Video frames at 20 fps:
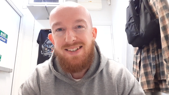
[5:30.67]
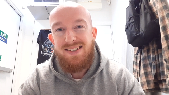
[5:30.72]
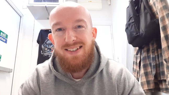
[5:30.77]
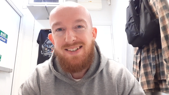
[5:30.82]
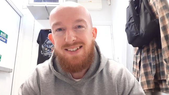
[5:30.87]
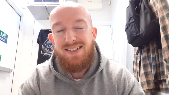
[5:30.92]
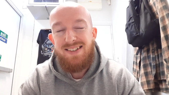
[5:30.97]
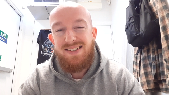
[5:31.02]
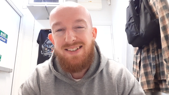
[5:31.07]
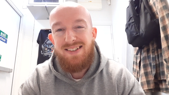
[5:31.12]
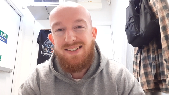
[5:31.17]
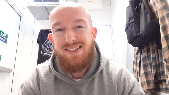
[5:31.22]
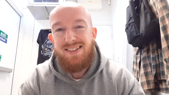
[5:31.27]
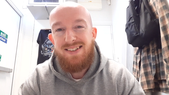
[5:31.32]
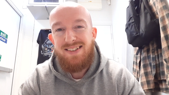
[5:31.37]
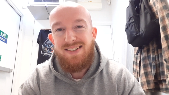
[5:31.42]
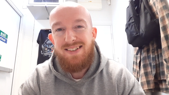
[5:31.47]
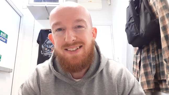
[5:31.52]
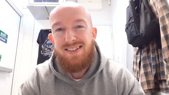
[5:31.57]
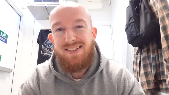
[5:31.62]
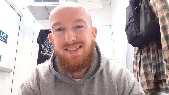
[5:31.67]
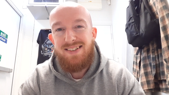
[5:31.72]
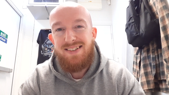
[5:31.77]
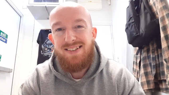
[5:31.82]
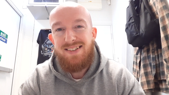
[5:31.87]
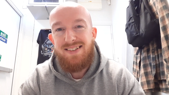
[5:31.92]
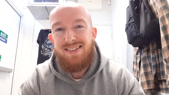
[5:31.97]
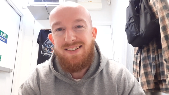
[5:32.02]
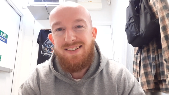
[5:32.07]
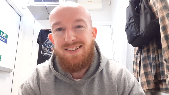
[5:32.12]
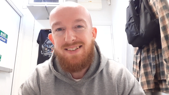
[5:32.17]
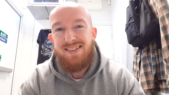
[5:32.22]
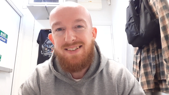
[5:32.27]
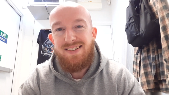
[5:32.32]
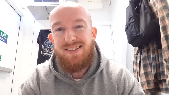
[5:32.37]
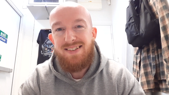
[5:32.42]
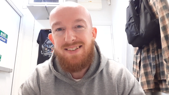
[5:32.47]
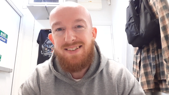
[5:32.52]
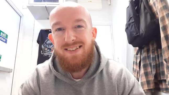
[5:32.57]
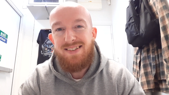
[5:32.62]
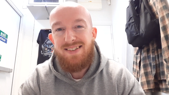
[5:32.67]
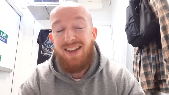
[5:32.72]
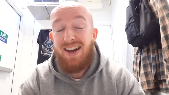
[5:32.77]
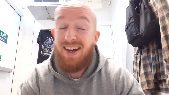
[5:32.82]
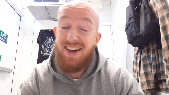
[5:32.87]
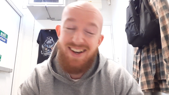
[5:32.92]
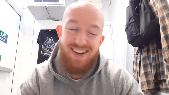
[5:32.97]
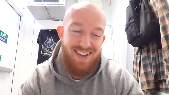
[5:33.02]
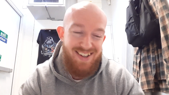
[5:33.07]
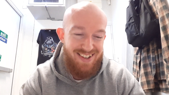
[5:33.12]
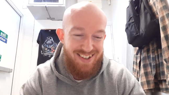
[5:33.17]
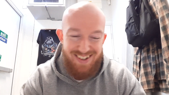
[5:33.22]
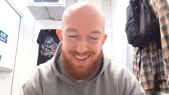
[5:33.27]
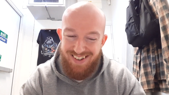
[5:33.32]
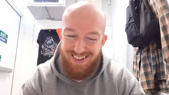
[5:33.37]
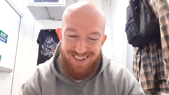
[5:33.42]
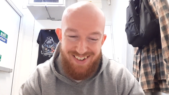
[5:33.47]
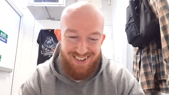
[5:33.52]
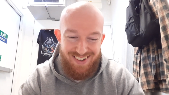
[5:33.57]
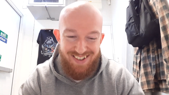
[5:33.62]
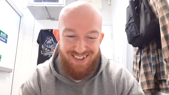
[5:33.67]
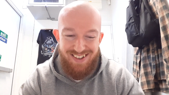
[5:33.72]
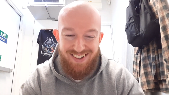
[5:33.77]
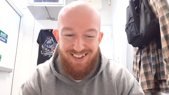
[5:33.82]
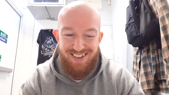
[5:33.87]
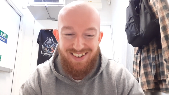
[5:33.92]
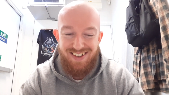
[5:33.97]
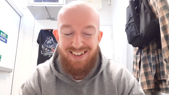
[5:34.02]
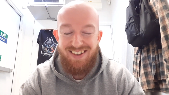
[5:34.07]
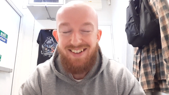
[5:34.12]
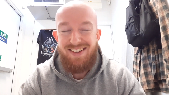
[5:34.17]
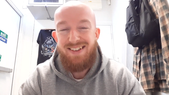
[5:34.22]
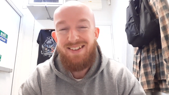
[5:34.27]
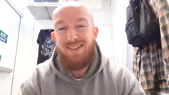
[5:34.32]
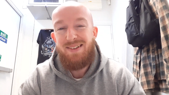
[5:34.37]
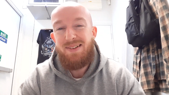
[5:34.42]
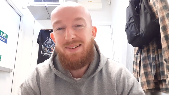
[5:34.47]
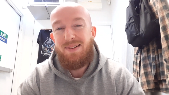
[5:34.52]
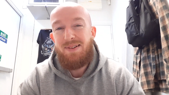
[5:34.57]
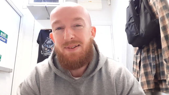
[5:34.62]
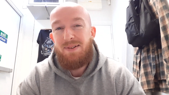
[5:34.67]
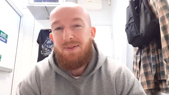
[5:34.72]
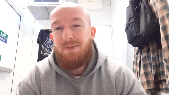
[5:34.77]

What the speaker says: Nobody speaks.